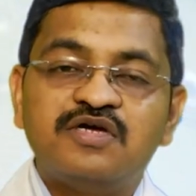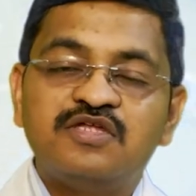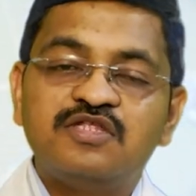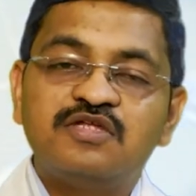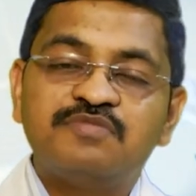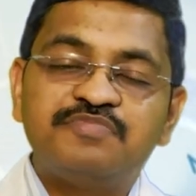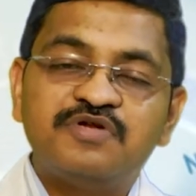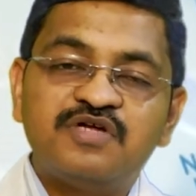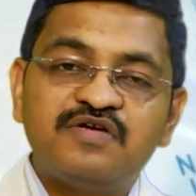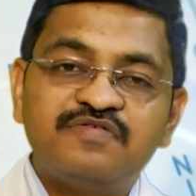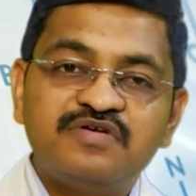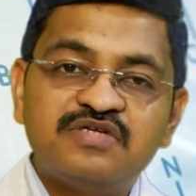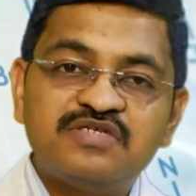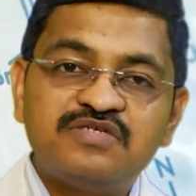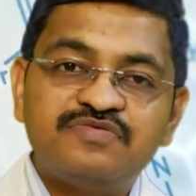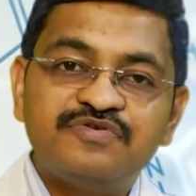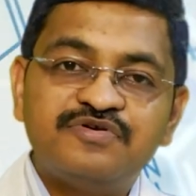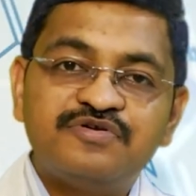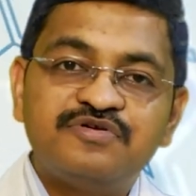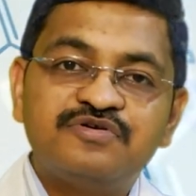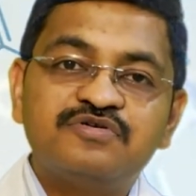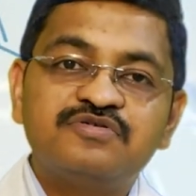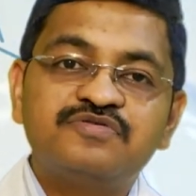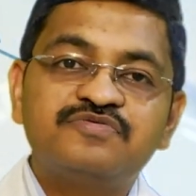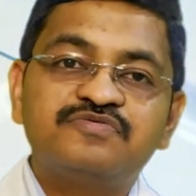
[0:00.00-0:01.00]
the previous
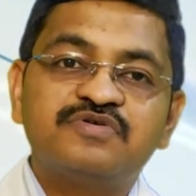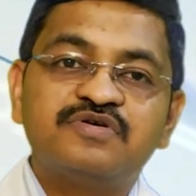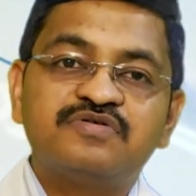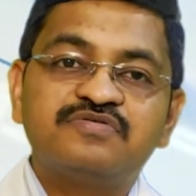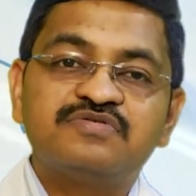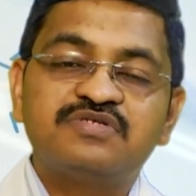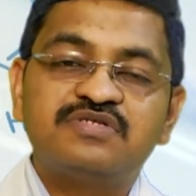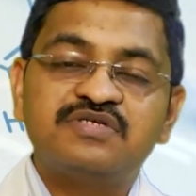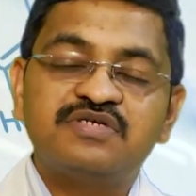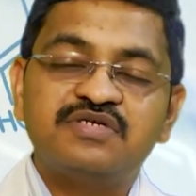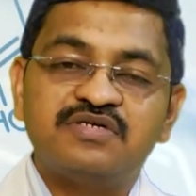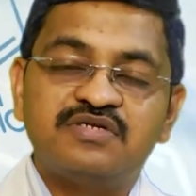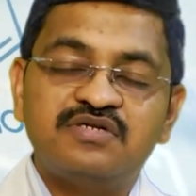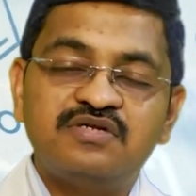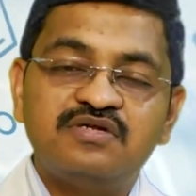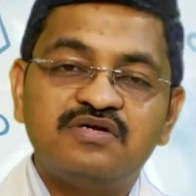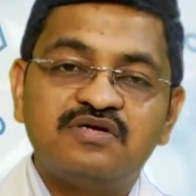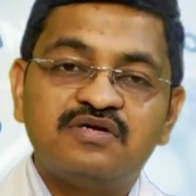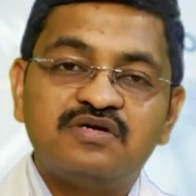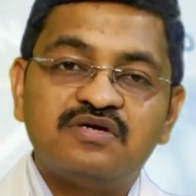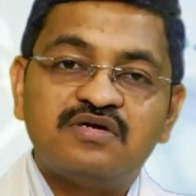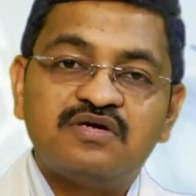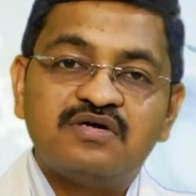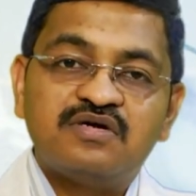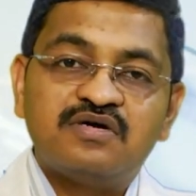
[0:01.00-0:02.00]
videos, we have seen
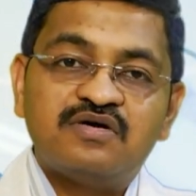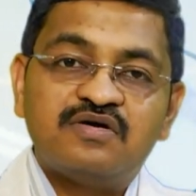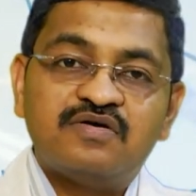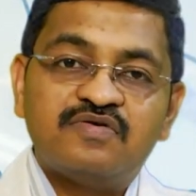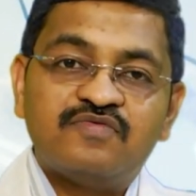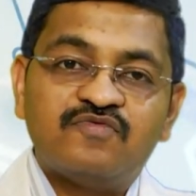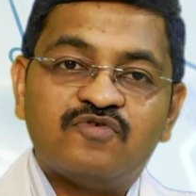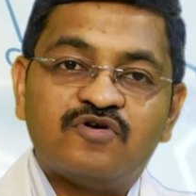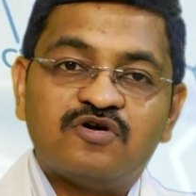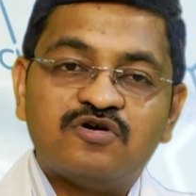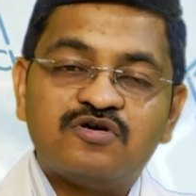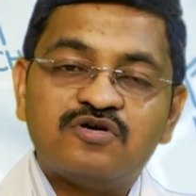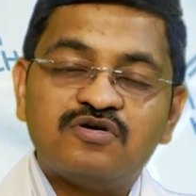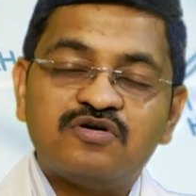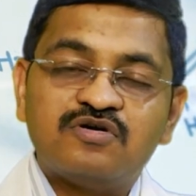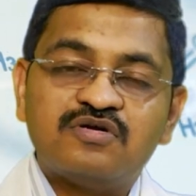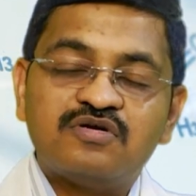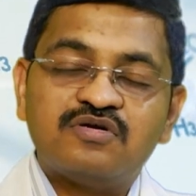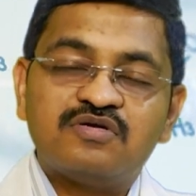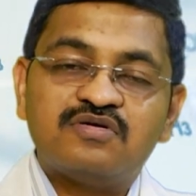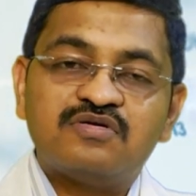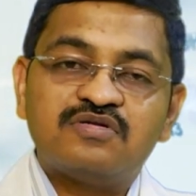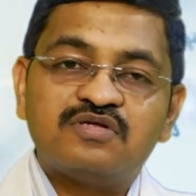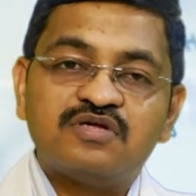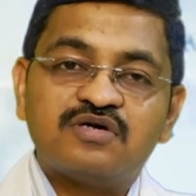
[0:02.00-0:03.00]
what are
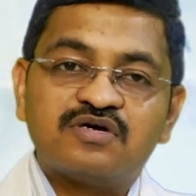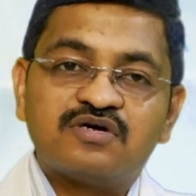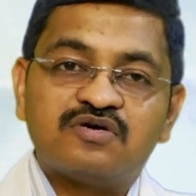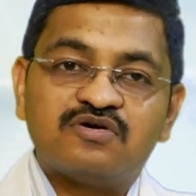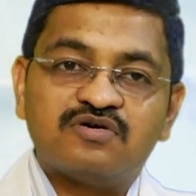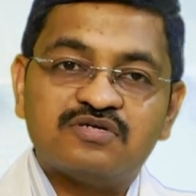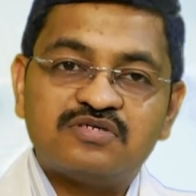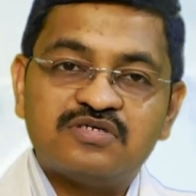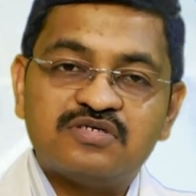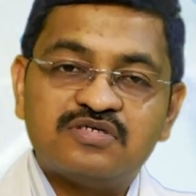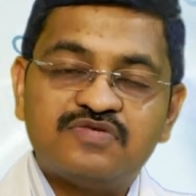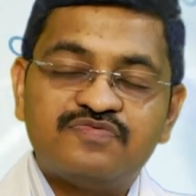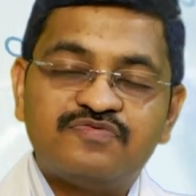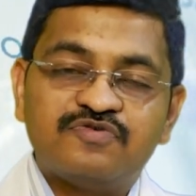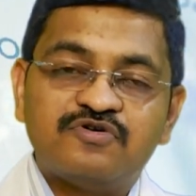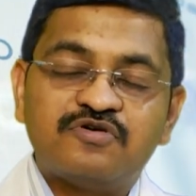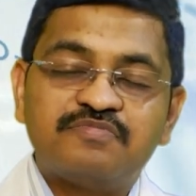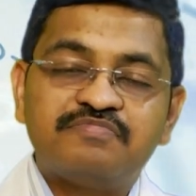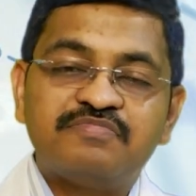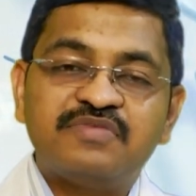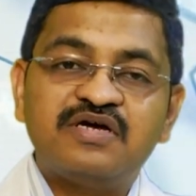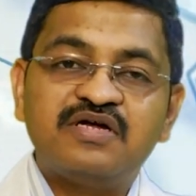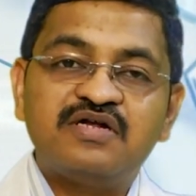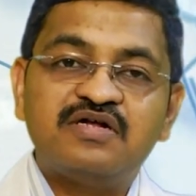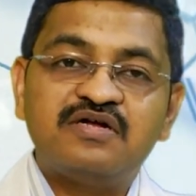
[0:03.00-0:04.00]
the causes for
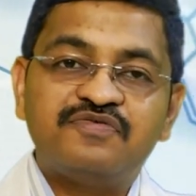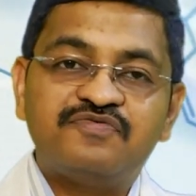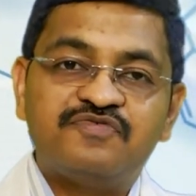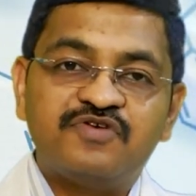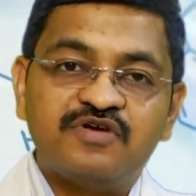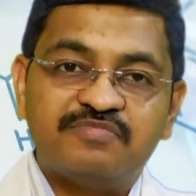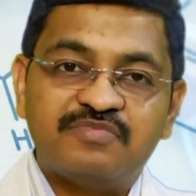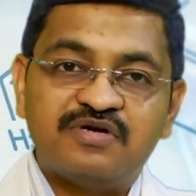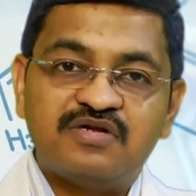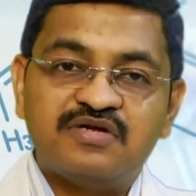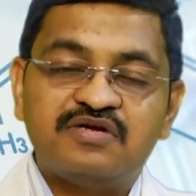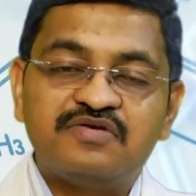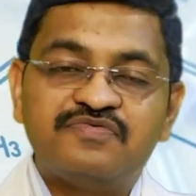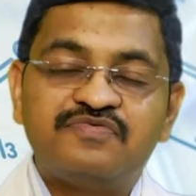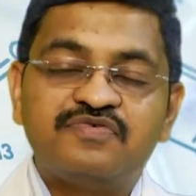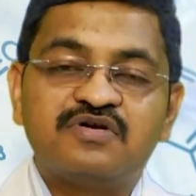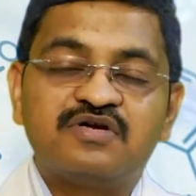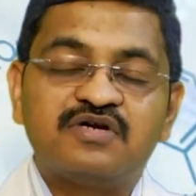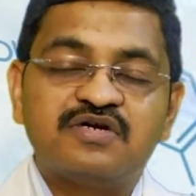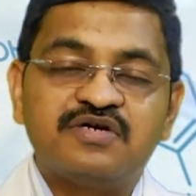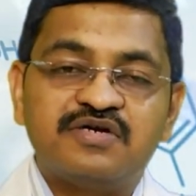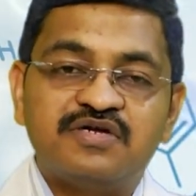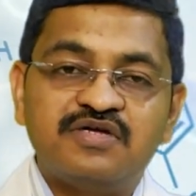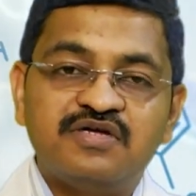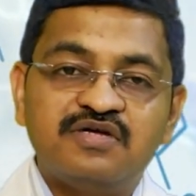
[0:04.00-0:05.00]
male and female
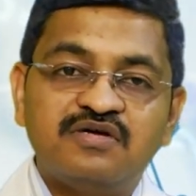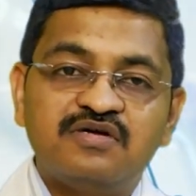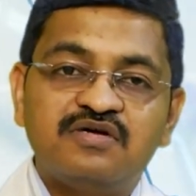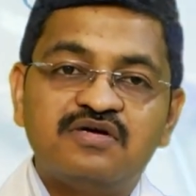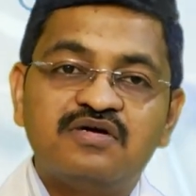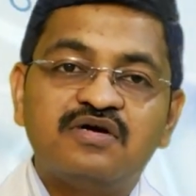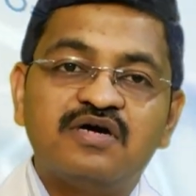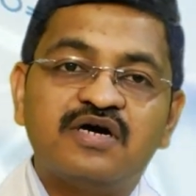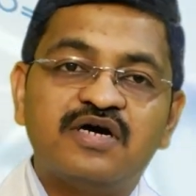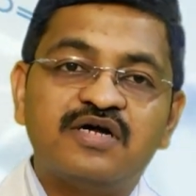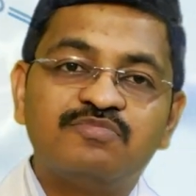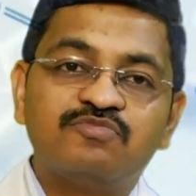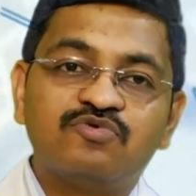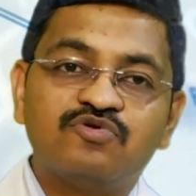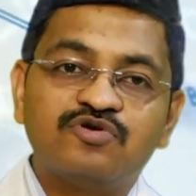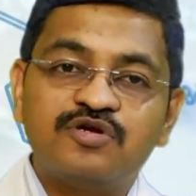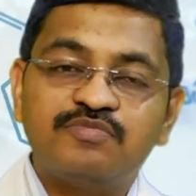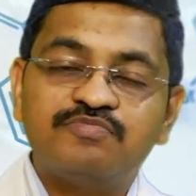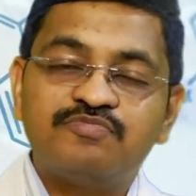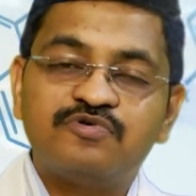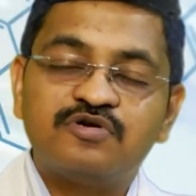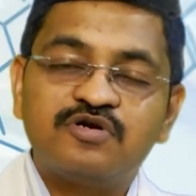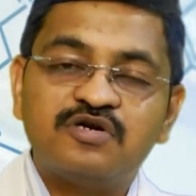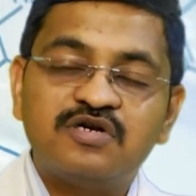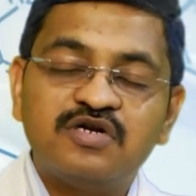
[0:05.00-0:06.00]
infertility, and more
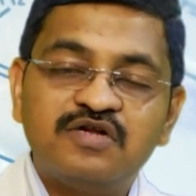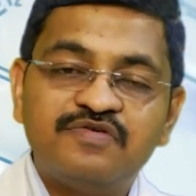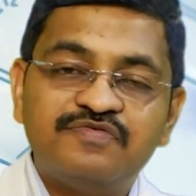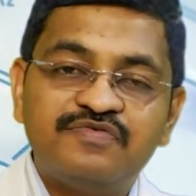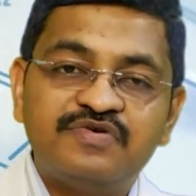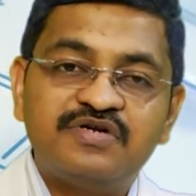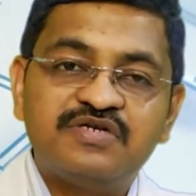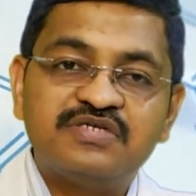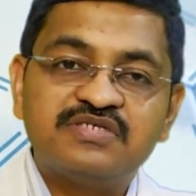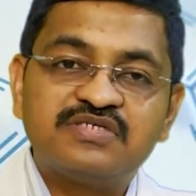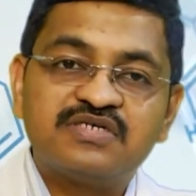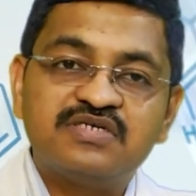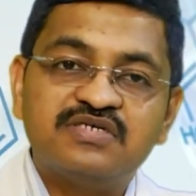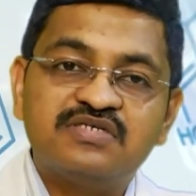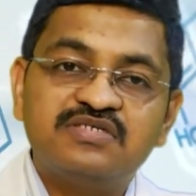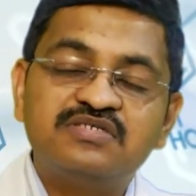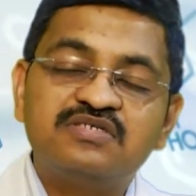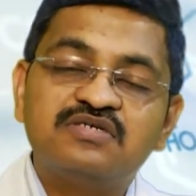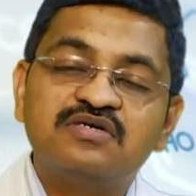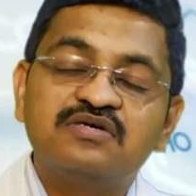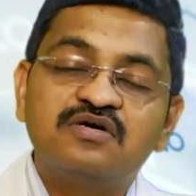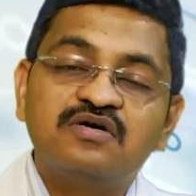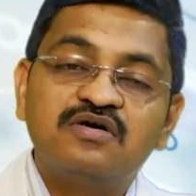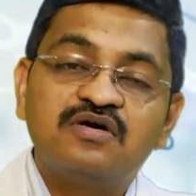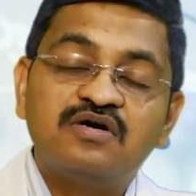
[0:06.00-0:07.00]
importantly, we discussed
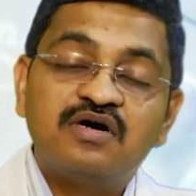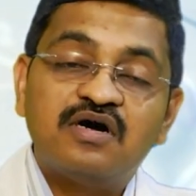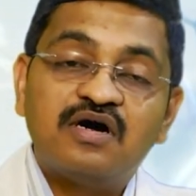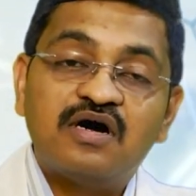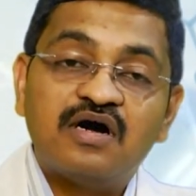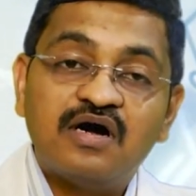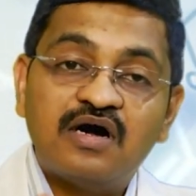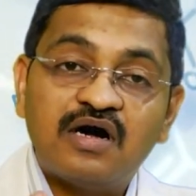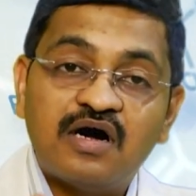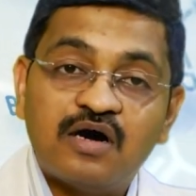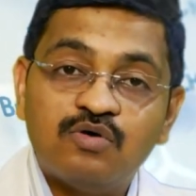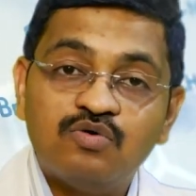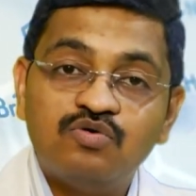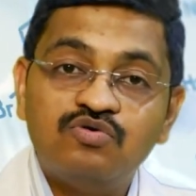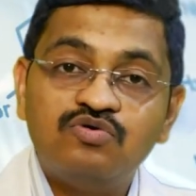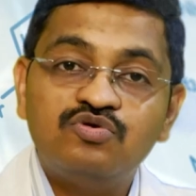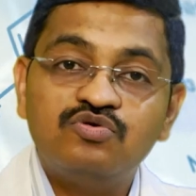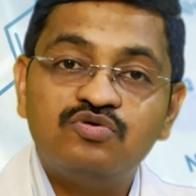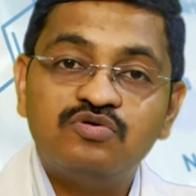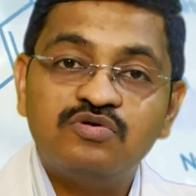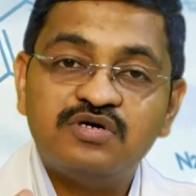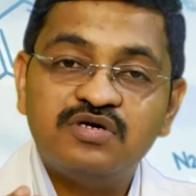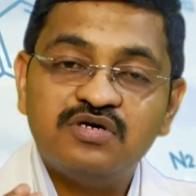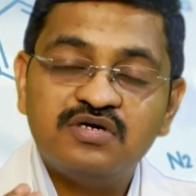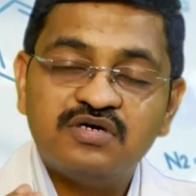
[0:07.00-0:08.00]
how do
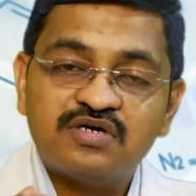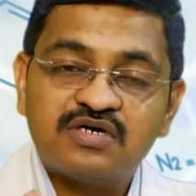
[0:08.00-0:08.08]
a